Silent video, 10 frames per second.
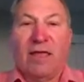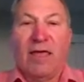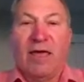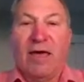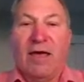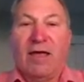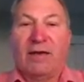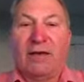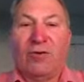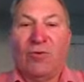
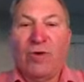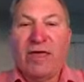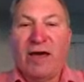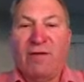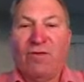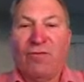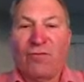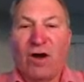And we have over